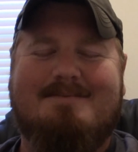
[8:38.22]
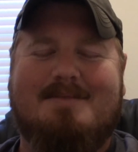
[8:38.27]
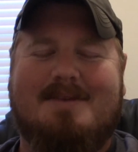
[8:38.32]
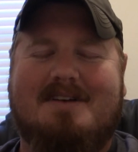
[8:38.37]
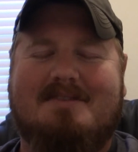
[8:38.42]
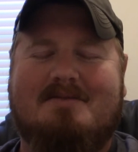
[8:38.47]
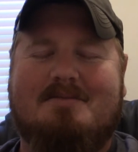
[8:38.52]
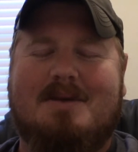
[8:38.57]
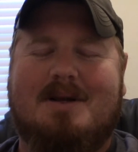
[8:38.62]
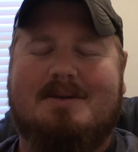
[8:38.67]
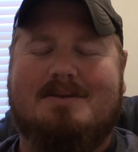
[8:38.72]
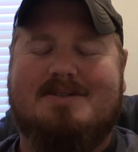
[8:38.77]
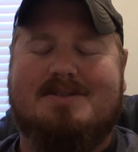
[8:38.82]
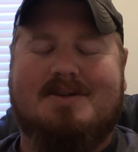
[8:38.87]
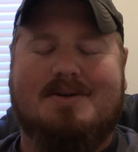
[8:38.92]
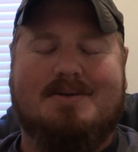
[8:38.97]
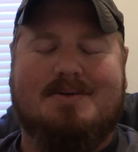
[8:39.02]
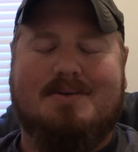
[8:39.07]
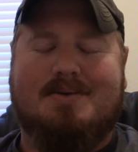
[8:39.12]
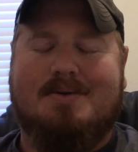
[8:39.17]
But everybody was
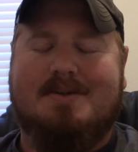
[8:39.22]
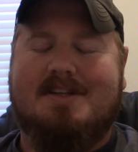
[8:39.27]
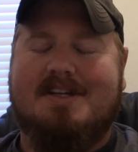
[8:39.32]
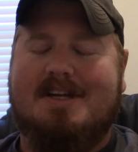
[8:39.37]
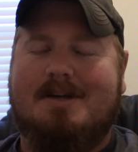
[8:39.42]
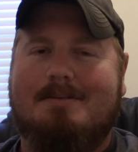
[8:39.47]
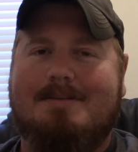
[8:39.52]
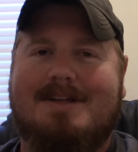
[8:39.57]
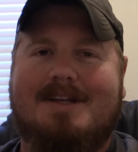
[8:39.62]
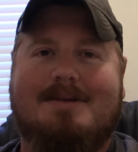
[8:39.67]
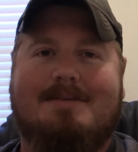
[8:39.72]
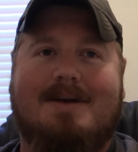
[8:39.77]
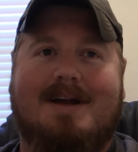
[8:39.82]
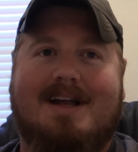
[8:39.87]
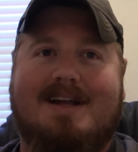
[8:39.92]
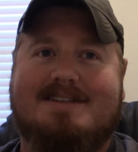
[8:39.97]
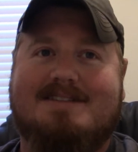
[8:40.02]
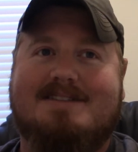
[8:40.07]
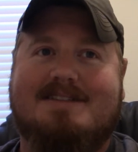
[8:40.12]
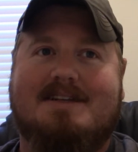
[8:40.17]
so cool. They helped me get my
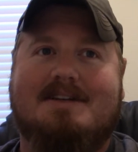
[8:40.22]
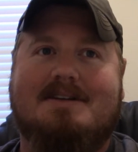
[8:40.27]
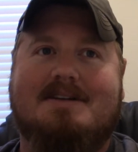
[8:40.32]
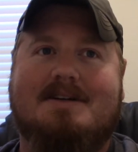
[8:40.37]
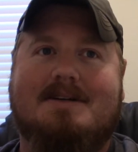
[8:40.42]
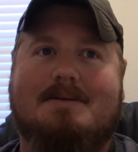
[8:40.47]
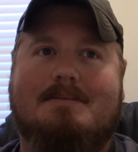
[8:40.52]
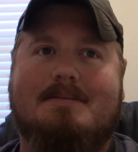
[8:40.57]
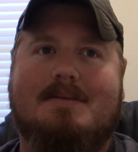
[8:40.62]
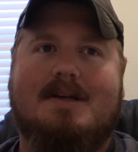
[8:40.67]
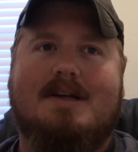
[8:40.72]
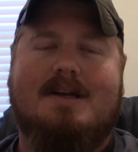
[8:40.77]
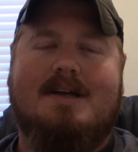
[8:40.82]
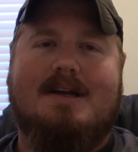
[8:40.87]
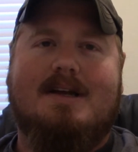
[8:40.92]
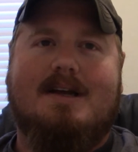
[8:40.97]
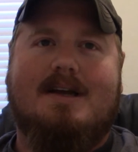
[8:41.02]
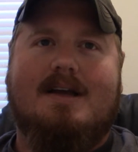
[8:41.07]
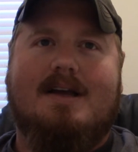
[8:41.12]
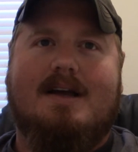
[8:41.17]
house set up.
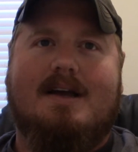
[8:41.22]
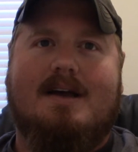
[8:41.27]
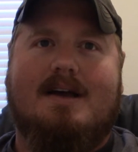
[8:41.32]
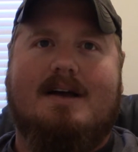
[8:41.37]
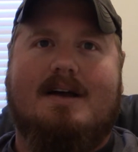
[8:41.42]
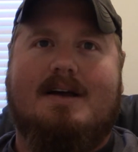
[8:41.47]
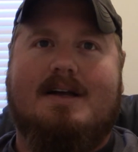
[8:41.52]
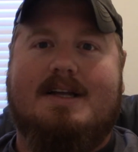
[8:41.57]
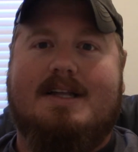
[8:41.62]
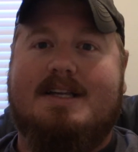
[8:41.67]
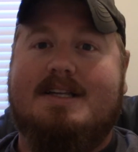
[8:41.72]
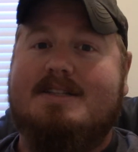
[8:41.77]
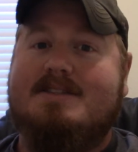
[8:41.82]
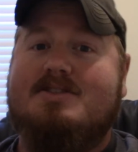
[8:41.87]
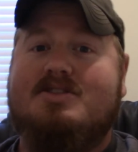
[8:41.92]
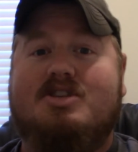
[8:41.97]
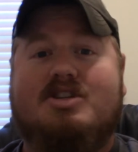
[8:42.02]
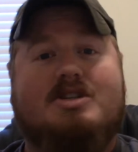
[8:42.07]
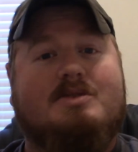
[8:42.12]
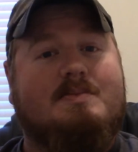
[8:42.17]
It is
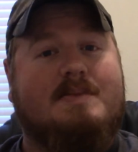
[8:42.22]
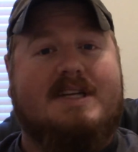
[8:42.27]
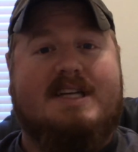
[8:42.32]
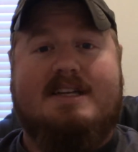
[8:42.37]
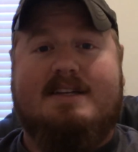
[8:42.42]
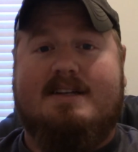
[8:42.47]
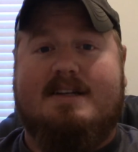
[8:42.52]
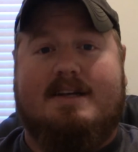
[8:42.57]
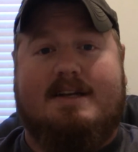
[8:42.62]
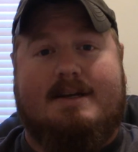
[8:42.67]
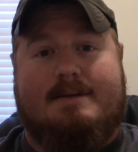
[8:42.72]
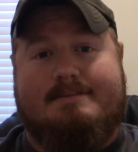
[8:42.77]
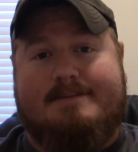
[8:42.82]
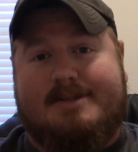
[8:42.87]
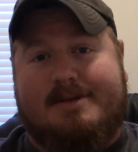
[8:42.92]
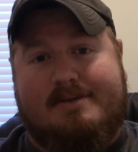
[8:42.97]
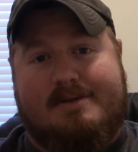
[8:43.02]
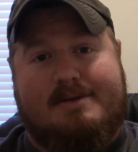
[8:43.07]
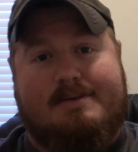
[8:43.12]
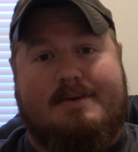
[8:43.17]
just me. I'm
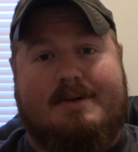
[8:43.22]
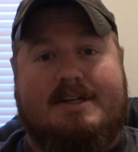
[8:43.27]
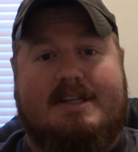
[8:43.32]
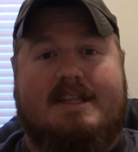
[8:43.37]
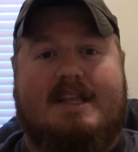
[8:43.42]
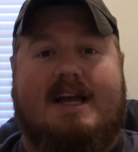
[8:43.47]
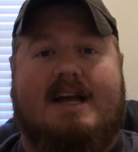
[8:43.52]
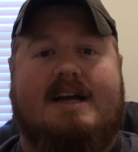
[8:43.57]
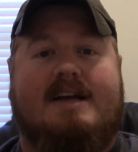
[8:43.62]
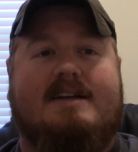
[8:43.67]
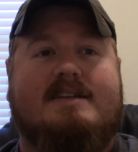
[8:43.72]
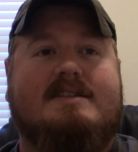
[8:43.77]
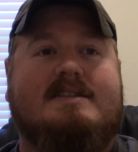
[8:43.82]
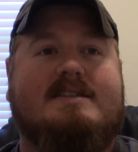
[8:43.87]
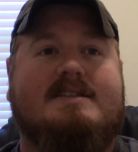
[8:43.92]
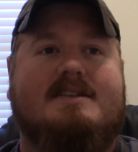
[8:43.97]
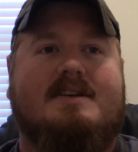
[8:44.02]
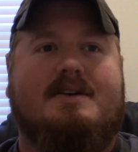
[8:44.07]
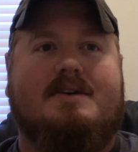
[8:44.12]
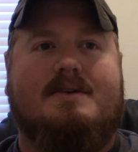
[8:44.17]
the only one in the house,
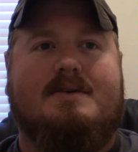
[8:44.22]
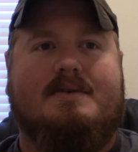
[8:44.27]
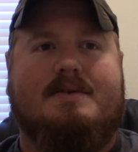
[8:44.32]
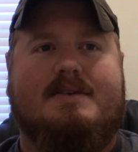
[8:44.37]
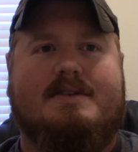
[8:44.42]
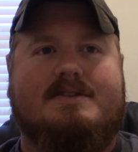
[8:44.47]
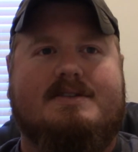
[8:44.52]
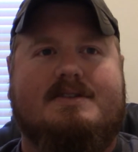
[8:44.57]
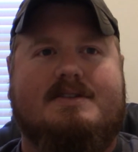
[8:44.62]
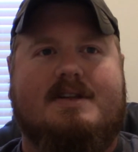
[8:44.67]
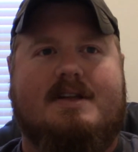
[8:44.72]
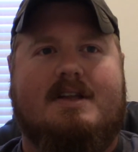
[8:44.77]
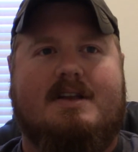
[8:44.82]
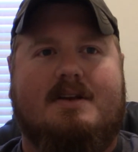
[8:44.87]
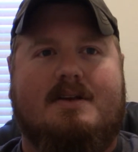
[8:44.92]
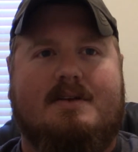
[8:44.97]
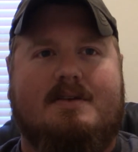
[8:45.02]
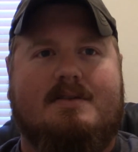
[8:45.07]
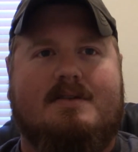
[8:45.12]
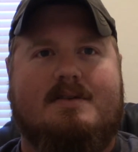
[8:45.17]
so there's, you
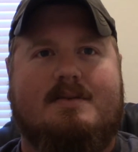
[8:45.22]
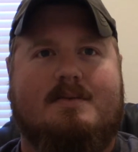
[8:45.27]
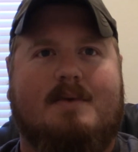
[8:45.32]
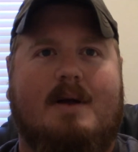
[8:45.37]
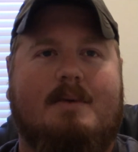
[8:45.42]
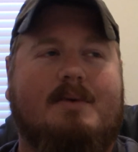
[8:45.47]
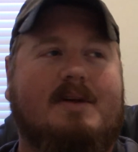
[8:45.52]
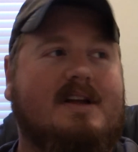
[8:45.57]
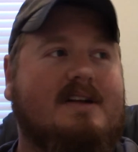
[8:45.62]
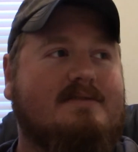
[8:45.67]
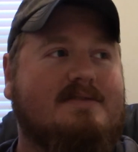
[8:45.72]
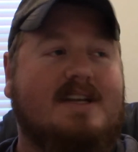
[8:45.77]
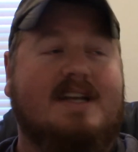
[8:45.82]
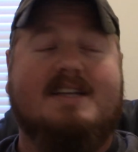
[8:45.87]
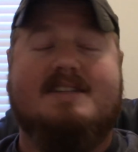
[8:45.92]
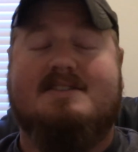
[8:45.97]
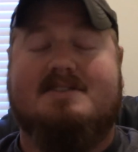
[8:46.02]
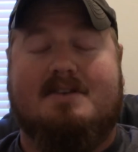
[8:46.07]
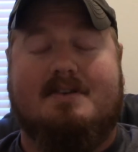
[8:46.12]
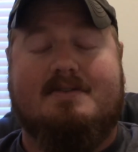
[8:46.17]
know, I will have
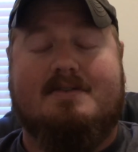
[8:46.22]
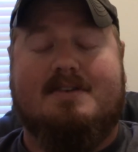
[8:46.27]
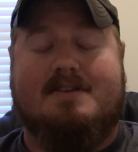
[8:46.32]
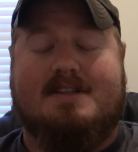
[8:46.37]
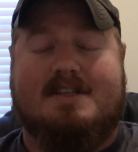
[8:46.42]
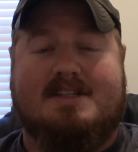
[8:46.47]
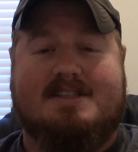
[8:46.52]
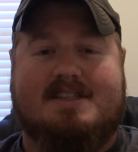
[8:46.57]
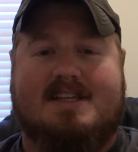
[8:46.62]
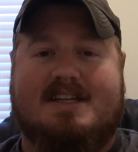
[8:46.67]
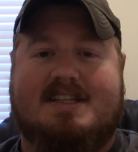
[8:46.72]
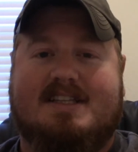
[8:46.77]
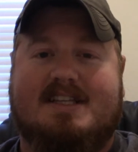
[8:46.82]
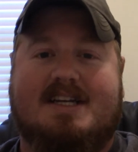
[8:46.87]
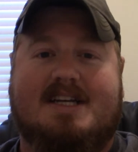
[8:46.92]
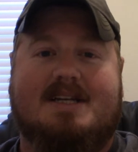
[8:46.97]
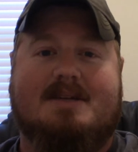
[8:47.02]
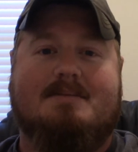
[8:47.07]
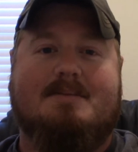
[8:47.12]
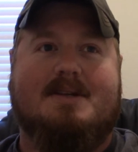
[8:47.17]
guests over and things like
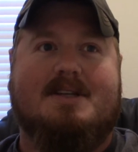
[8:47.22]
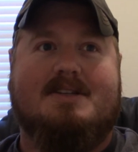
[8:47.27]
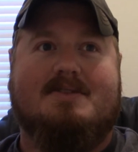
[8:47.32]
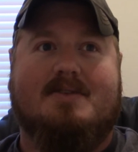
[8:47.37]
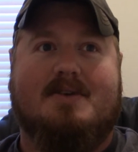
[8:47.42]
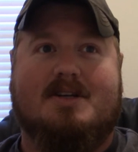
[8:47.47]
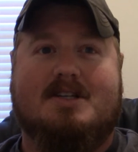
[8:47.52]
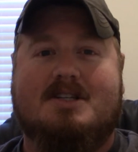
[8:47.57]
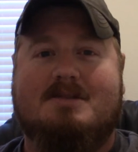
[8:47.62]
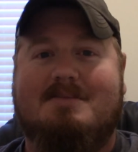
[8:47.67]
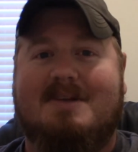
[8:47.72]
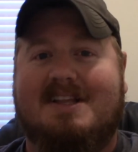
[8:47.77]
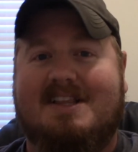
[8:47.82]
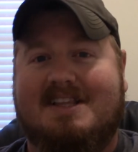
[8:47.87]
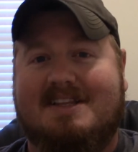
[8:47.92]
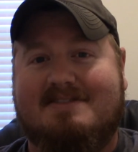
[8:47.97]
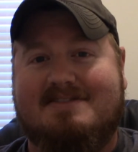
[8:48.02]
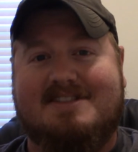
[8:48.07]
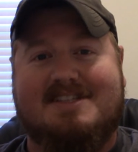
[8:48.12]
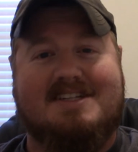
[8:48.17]
that, but as far as anybody
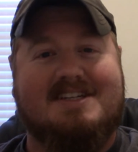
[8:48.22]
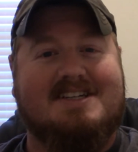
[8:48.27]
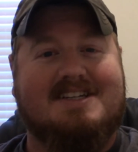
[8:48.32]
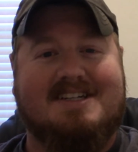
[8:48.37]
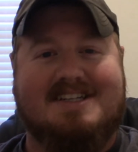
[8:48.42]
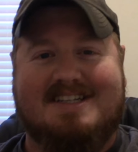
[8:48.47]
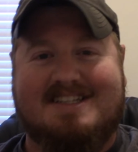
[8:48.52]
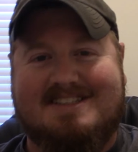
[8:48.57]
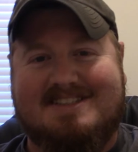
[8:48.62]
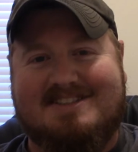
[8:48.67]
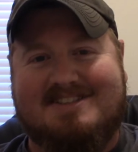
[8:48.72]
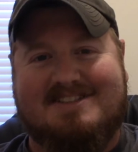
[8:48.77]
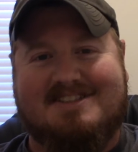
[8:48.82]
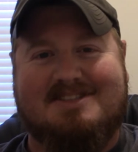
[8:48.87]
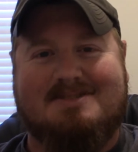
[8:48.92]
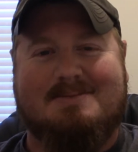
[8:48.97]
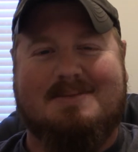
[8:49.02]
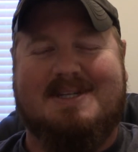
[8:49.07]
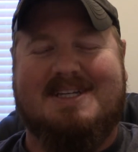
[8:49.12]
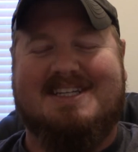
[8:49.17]
lives here, it's
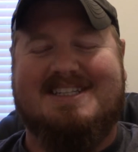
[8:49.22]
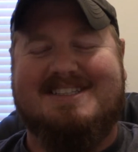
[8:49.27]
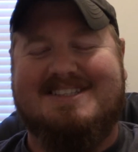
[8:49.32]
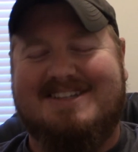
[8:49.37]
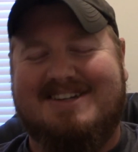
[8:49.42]
just me.